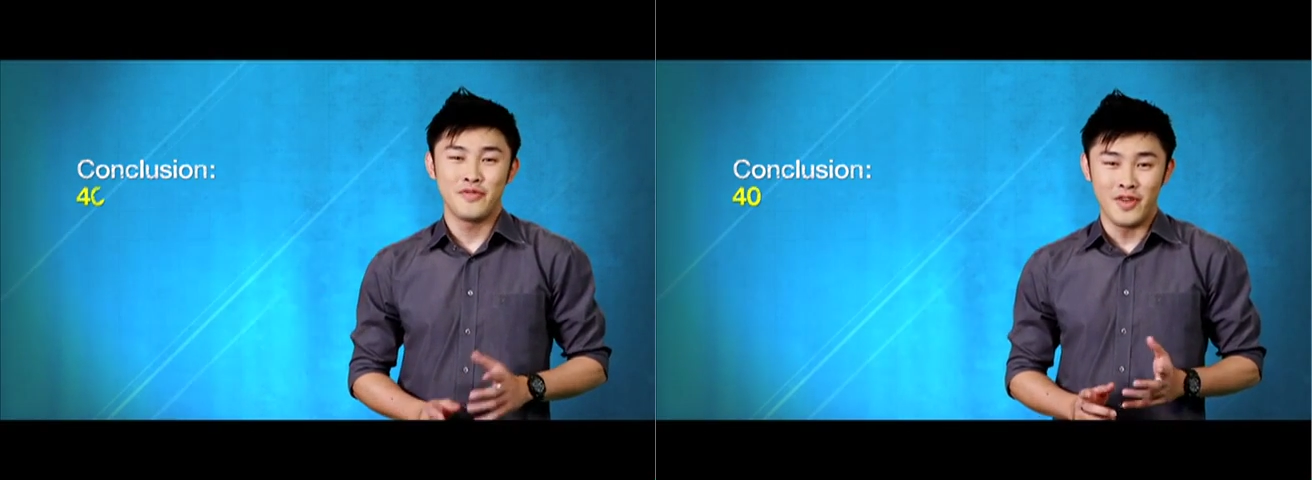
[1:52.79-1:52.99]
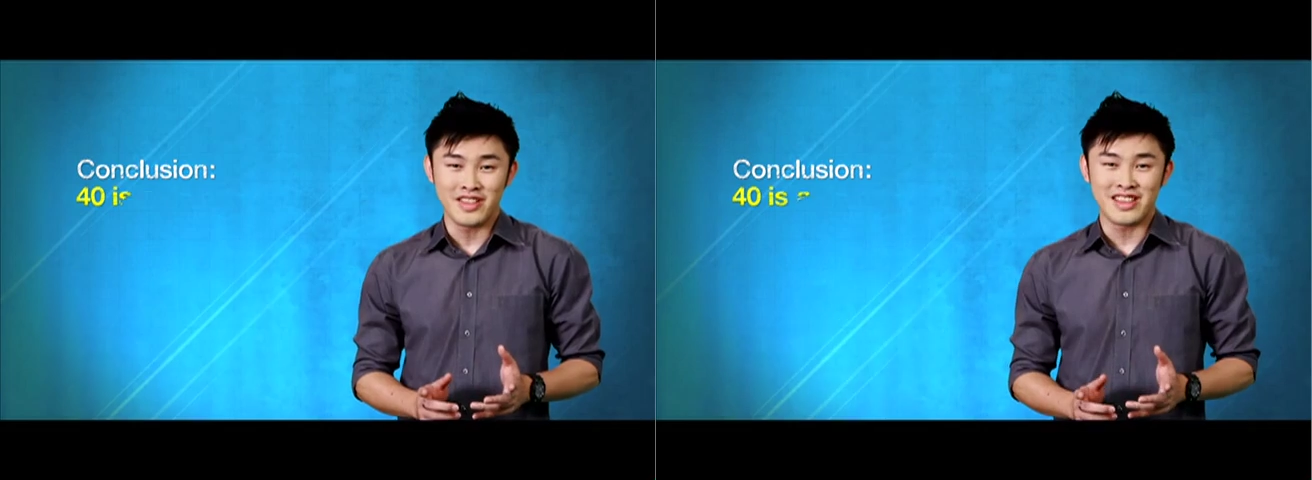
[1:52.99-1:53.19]

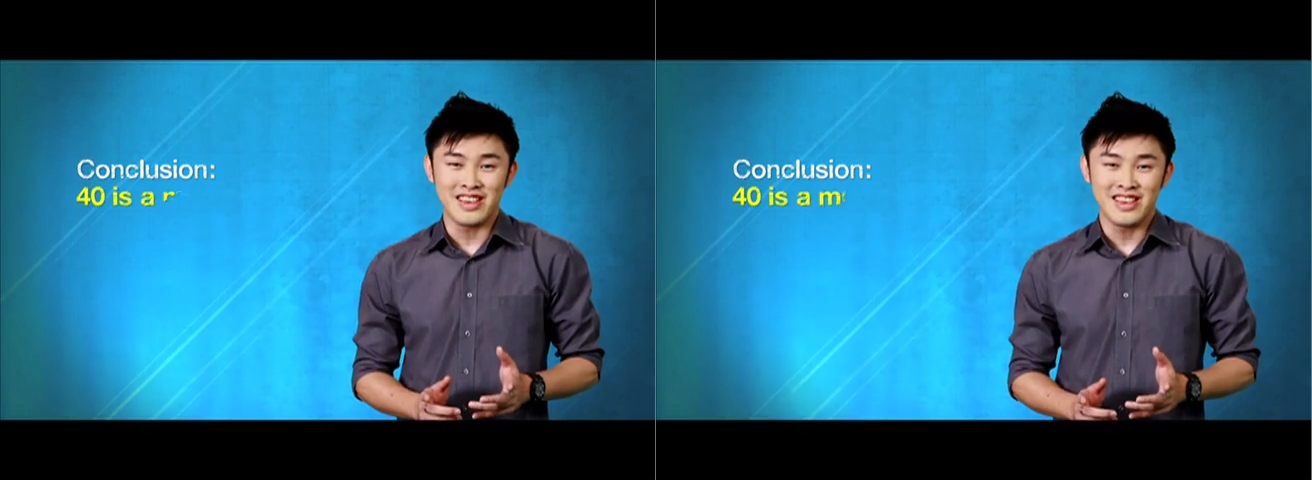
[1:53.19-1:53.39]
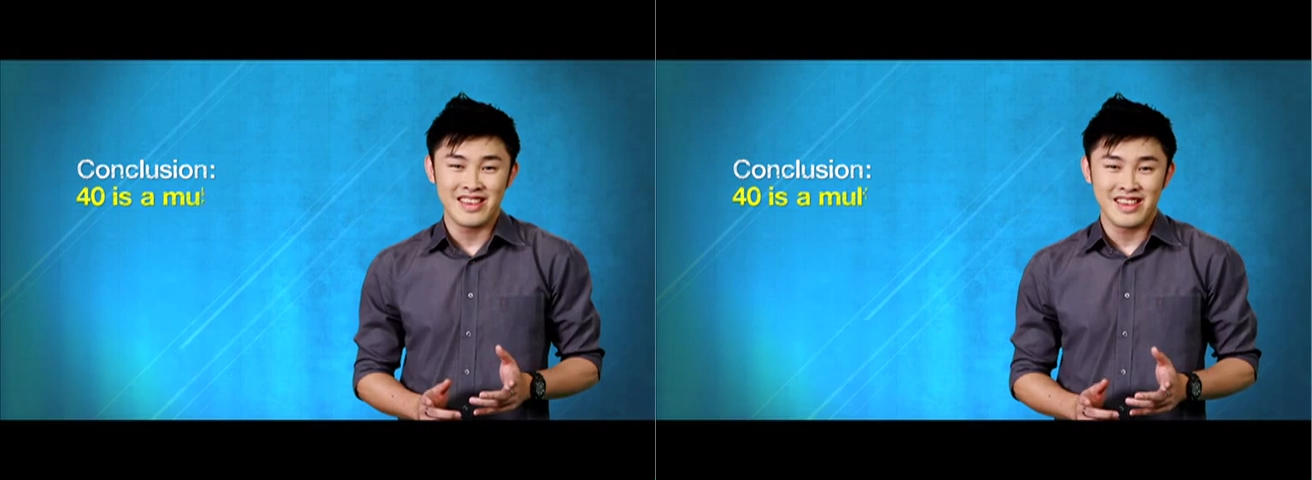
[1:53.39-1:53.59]

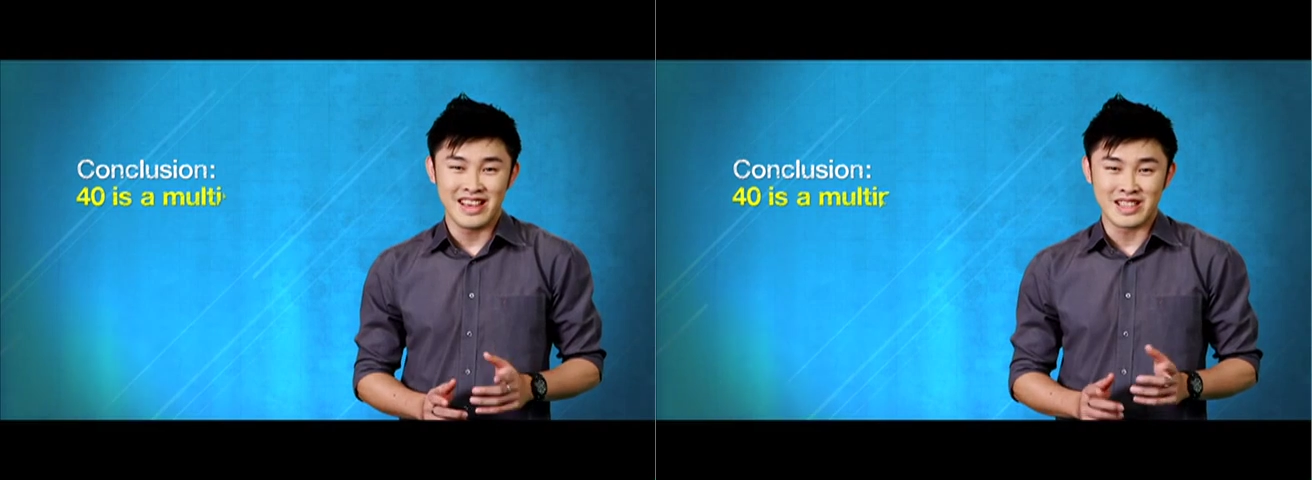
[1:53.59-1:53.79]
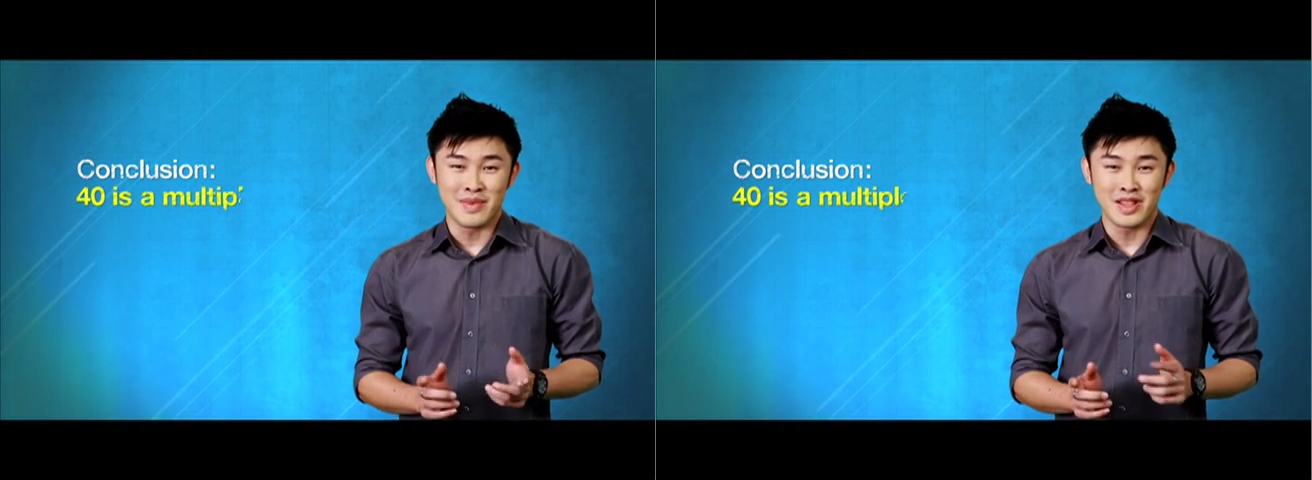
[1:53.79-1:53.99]
40
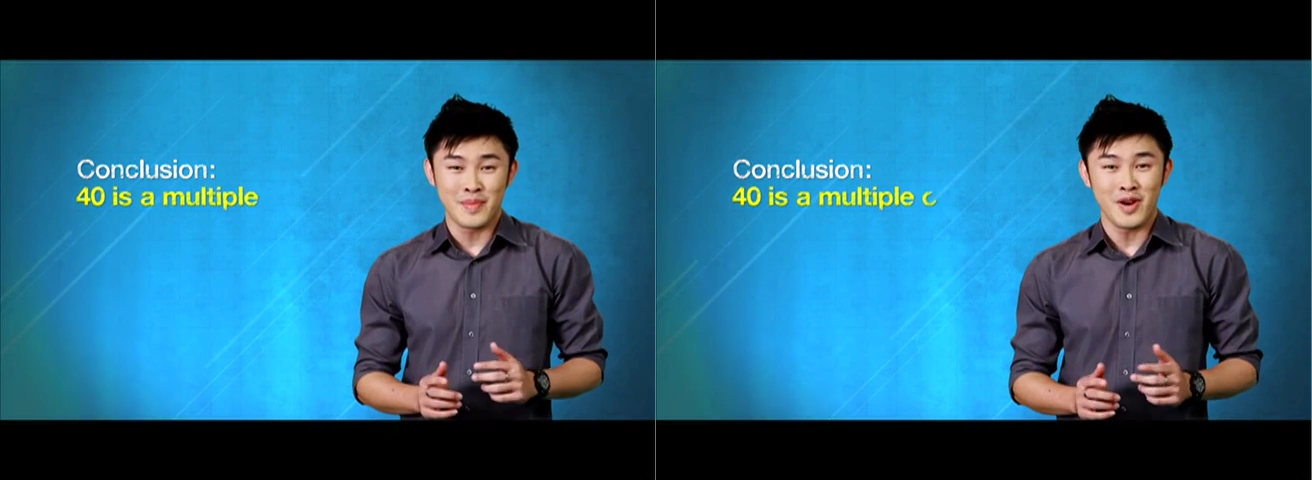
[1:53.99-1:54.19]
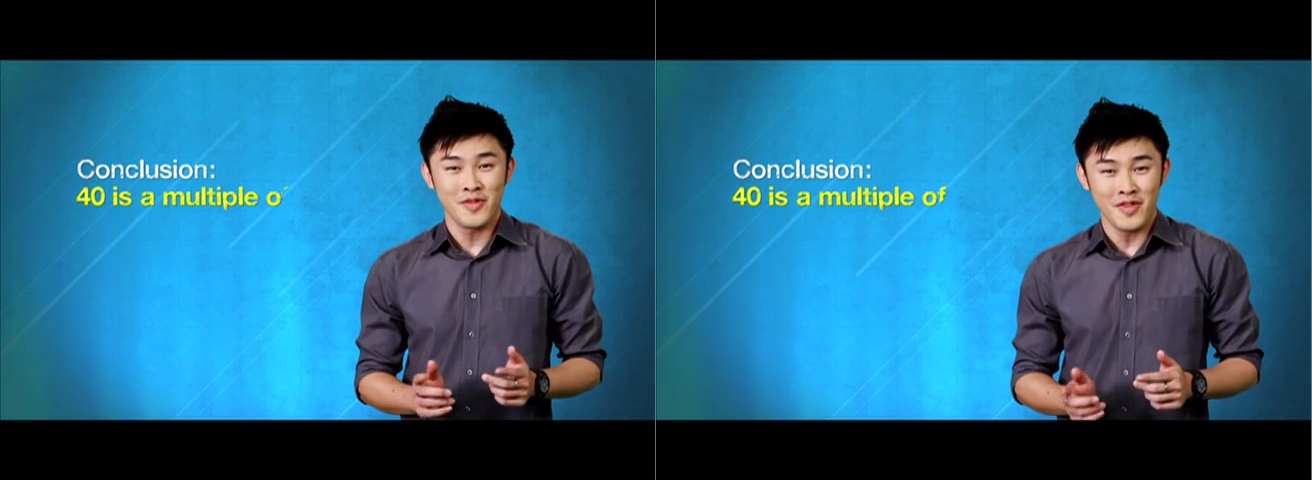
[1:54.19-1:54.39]
is a
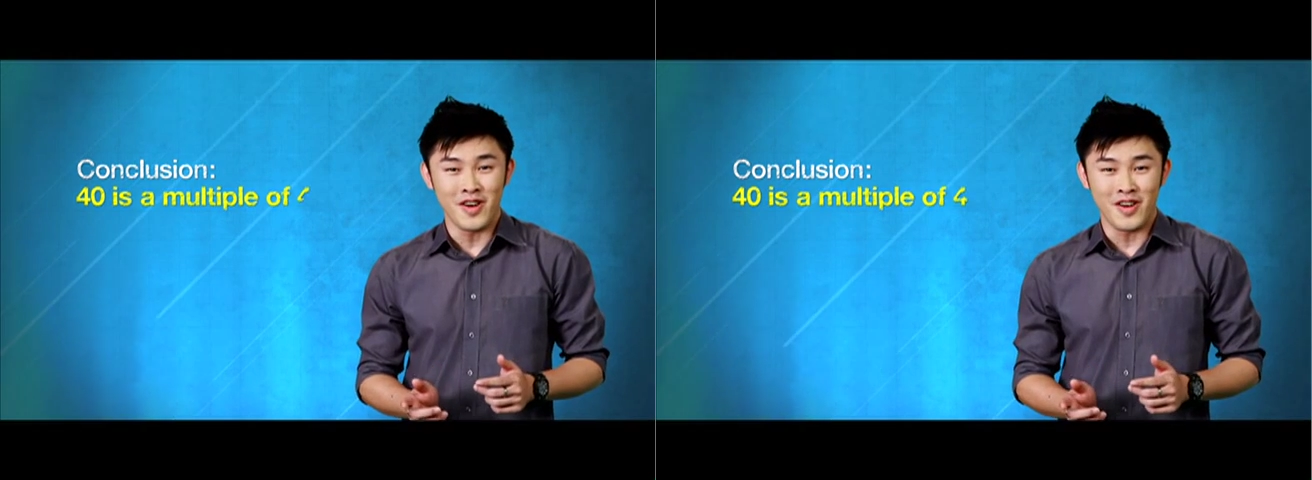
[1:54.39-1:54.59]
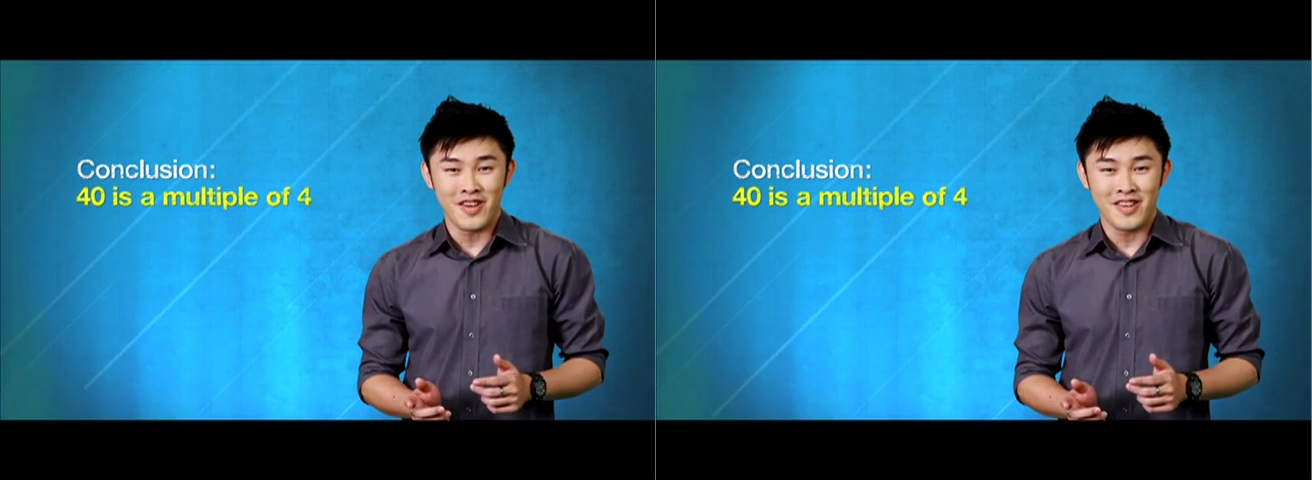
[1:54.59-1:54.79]
multiple of 4.